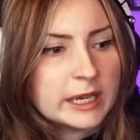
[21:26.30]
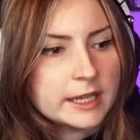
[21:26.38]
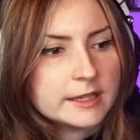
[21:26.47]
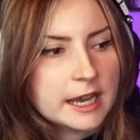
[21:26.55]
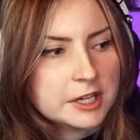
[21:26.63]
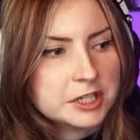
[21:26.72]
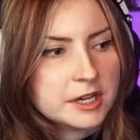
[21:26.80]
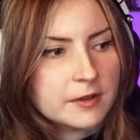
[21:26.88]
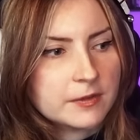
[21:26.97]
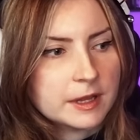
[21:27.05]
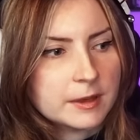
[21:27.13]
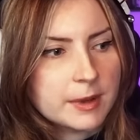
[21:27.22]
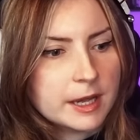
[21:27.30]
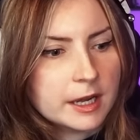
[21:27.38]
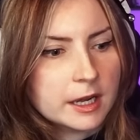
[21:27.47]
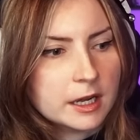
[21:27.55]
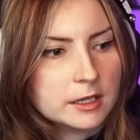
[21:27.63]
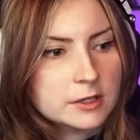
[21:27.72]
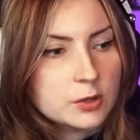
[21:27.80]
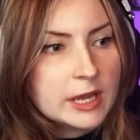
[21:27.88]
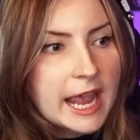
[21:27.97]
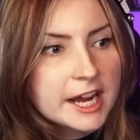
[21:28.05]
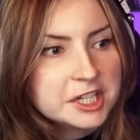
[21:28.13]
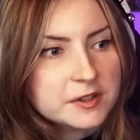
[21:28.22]
he's actually not feeling better. So
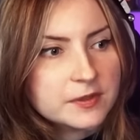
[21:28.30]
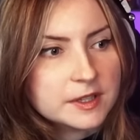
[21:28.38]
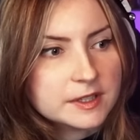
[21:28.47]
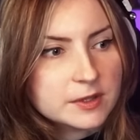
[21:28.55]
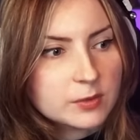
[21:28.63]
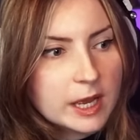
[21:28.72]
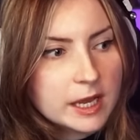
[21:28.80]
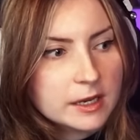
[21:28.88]
he actually feels this way.